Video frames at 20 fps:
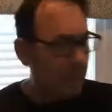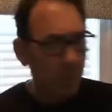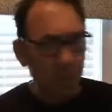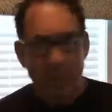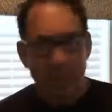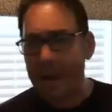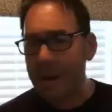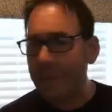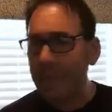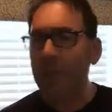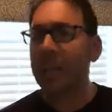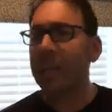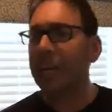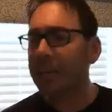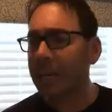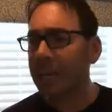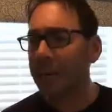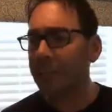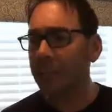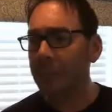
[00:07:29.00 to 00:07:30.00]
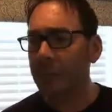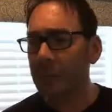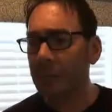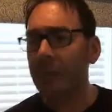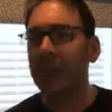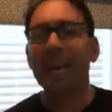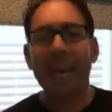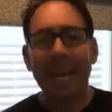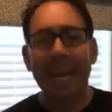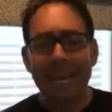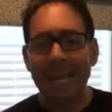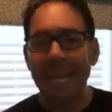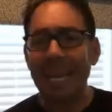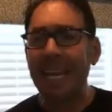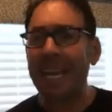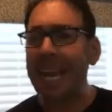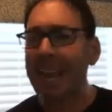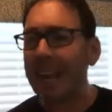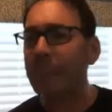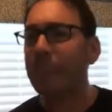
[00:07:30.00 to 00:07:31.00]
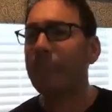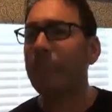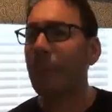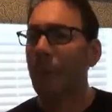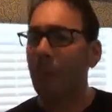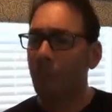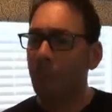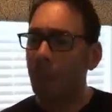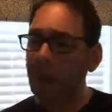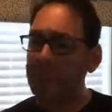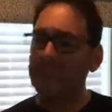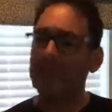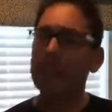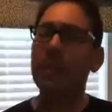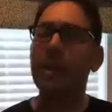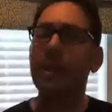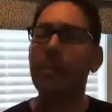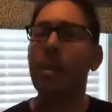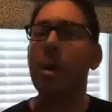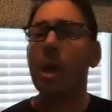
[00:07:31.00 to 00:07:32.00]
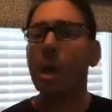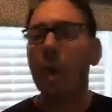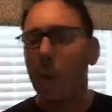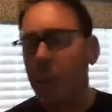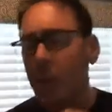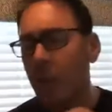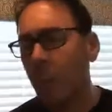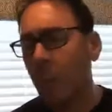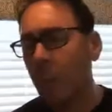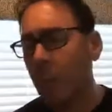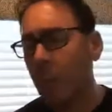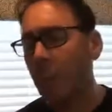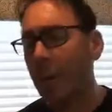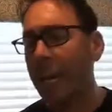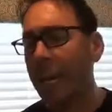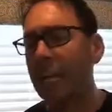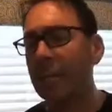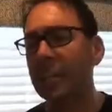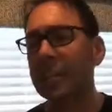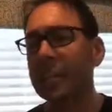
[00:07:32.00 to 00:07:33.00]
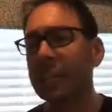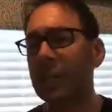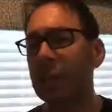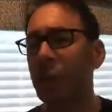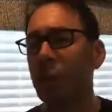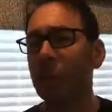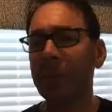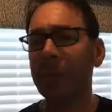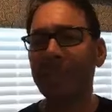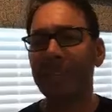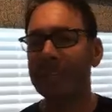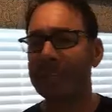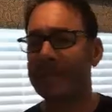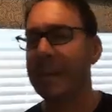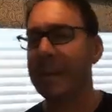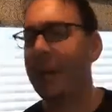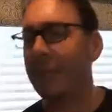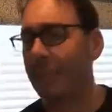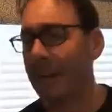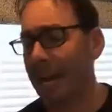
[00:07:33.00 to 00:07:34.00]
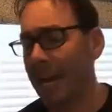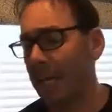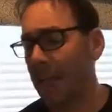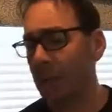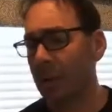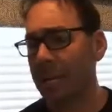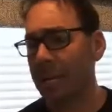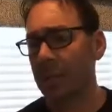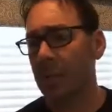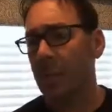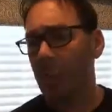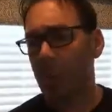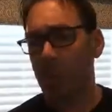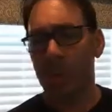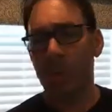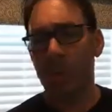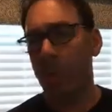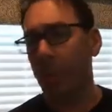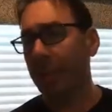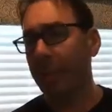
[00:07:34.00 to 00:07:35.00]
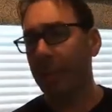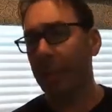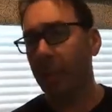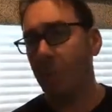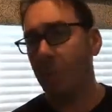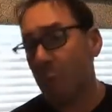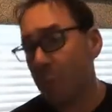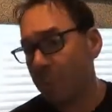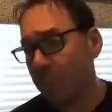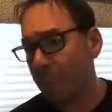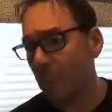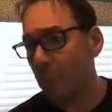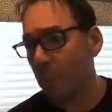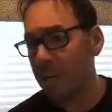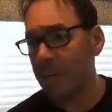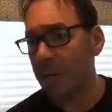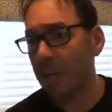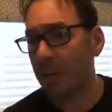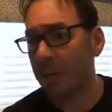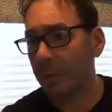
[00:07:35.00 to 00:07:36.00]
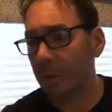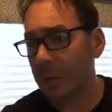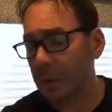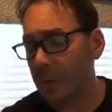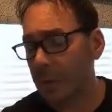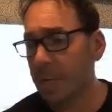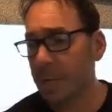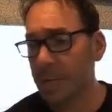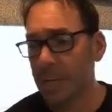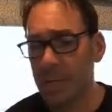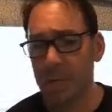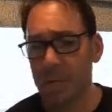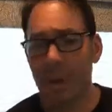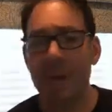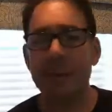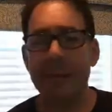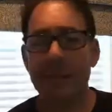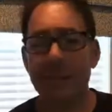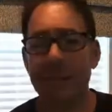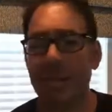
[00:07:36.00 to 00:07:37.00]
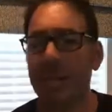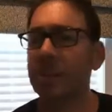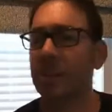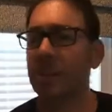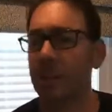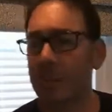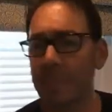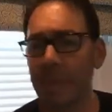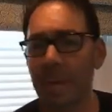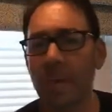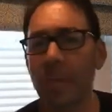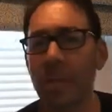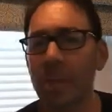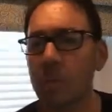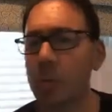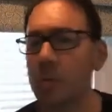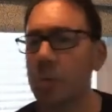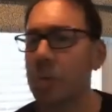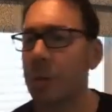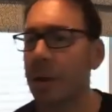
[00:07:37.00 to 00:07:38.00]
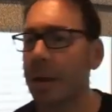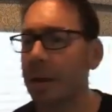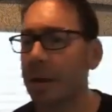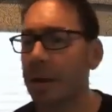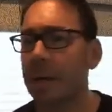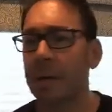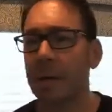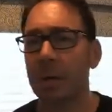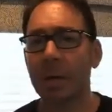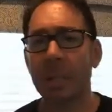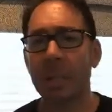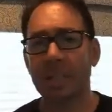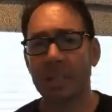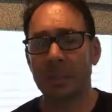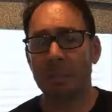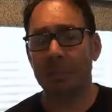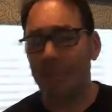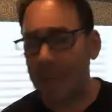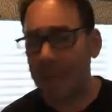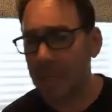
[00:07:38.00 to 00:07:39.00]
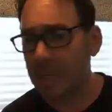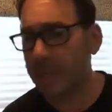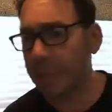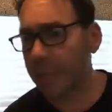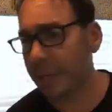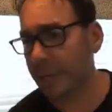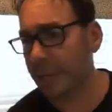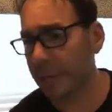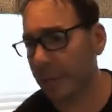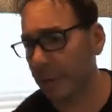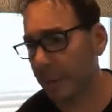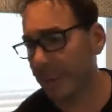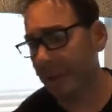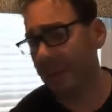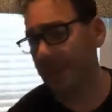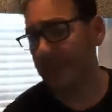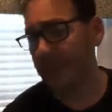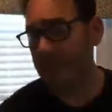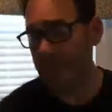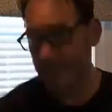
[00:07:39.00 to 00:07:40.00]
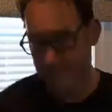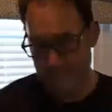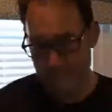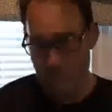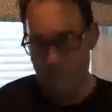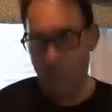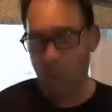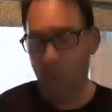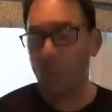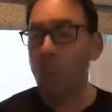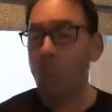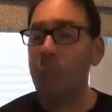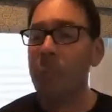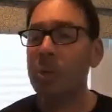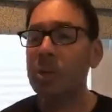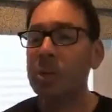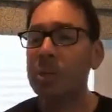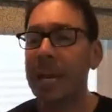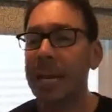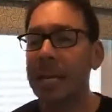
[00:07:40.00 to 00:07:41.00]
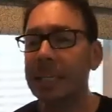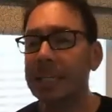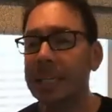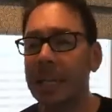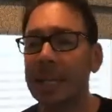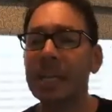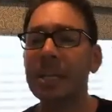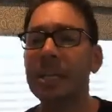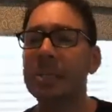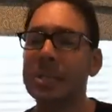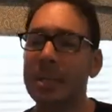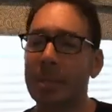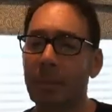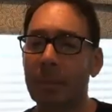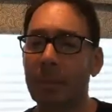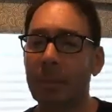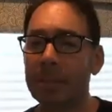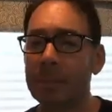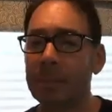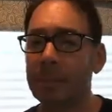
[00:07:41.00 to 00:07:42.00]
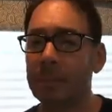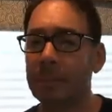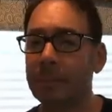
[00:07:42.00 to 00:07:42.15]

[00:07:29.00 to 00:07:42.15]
whatever, any type of food, and they can get it brought right to them in a location that normally doesn't have an address, or normally most people wouldn't deliver to. So I think that's going to be a huge trend, and especially in the more warmer states and in the summer months.